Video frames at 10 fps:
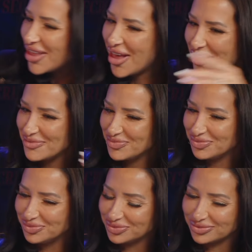
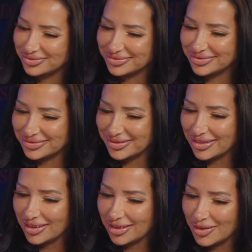um
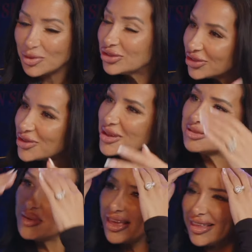What's your USP?
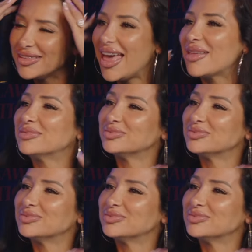Oh, oh, oh yeah. my